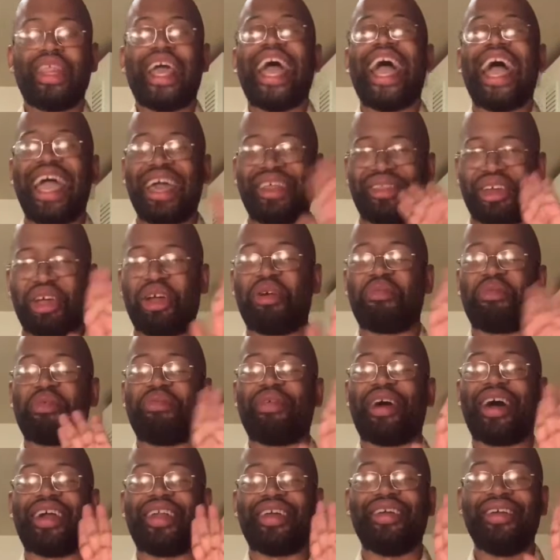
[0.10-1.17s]
Hey there,
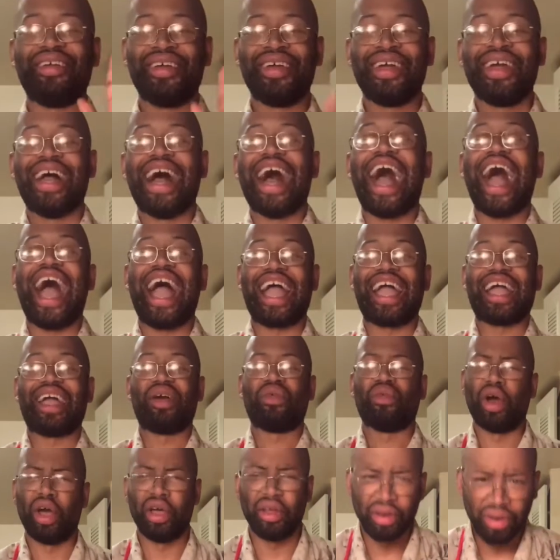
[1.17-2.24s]
everybody.
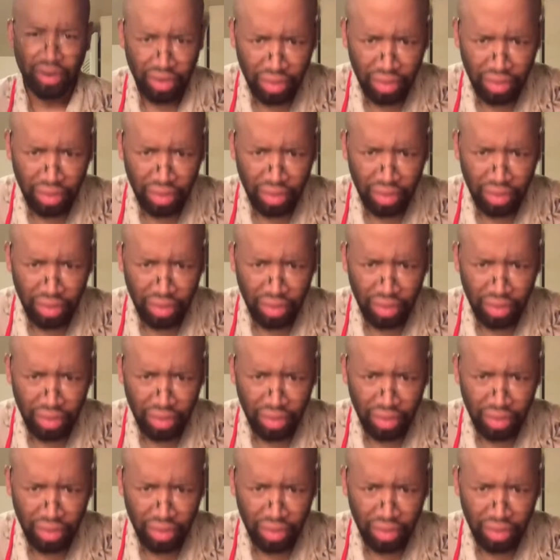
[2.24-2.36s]
What?